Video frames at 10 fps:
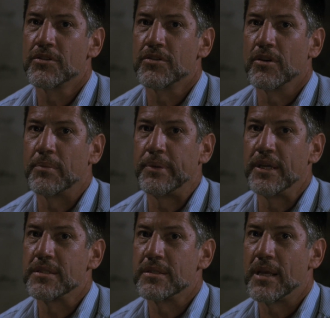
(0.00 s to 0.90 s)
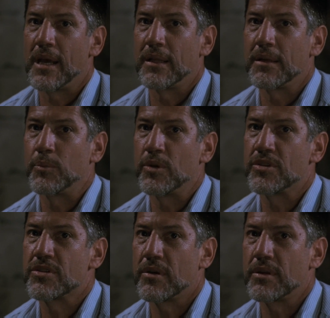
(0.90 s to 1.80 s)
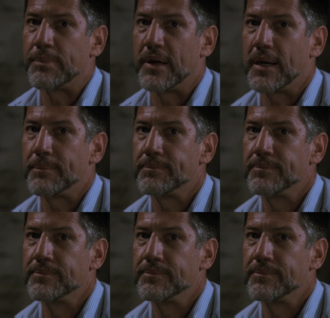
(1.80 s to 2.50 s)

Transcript: Sure beats nailing them with soda pop.